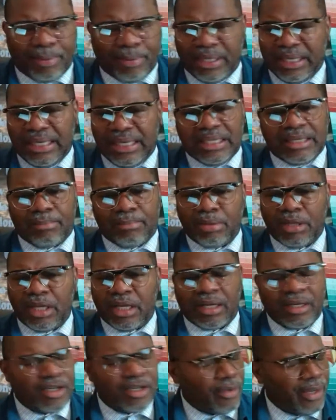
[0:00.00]
I plead the
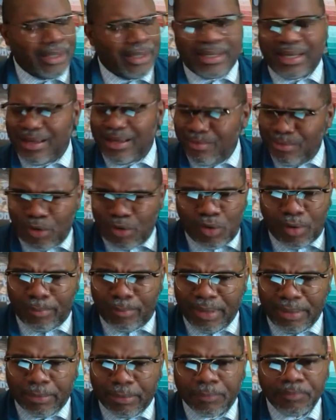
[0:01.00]
blood of Christ. Come
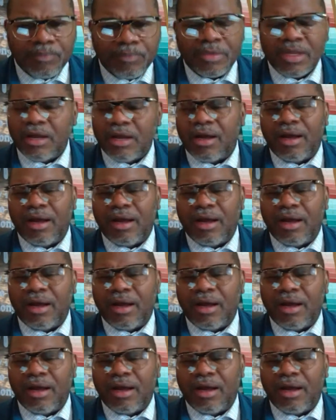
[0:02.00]
on, people,